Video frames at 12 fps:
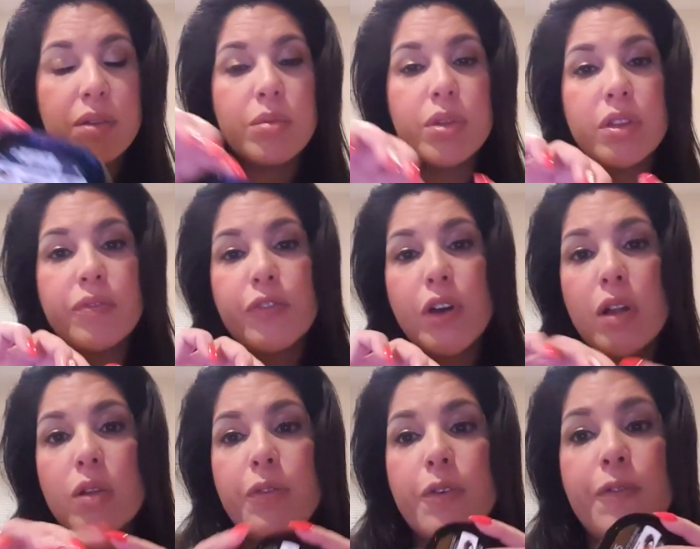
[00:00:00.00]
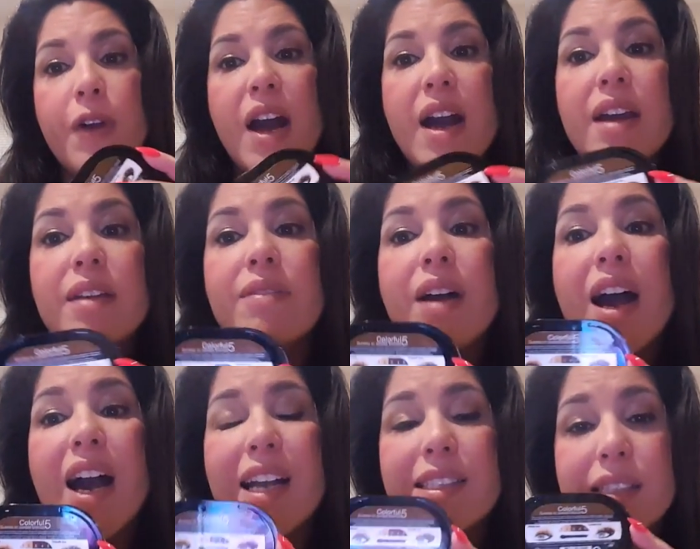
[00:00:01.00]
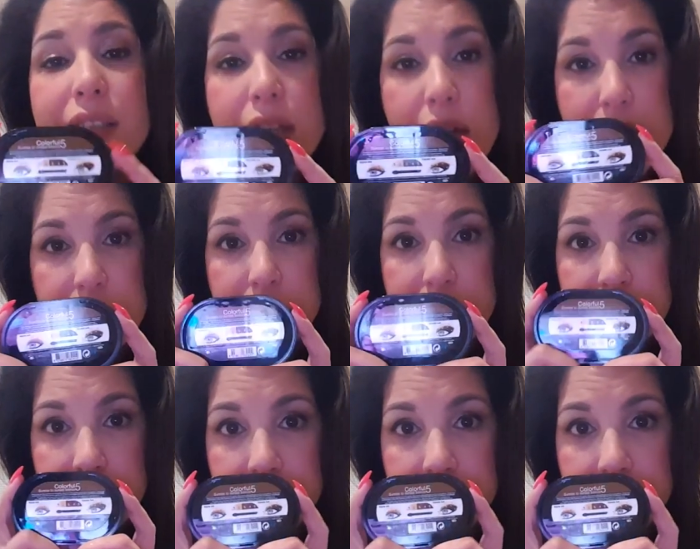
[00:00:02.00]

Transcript: with the Colorful 5, I did not.